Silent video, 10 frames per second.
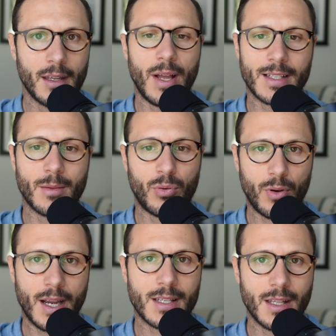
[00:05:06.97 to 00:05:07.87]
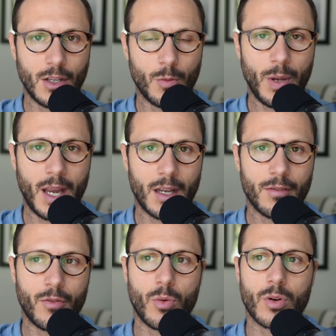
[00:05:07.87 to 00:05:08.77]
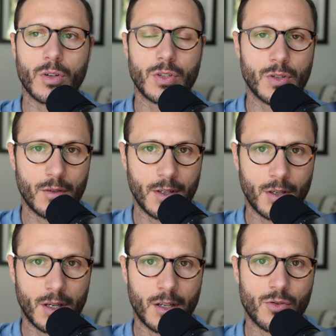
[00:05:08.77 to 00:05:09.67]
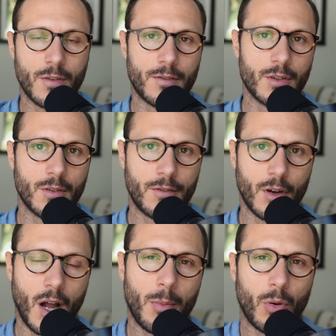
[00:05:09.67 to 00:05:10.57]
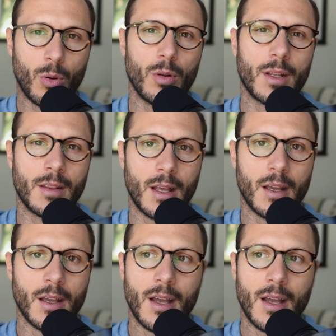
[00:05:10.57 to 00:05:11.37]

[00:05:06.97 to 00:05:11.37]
as the price that you paid for serving your country, for upholding the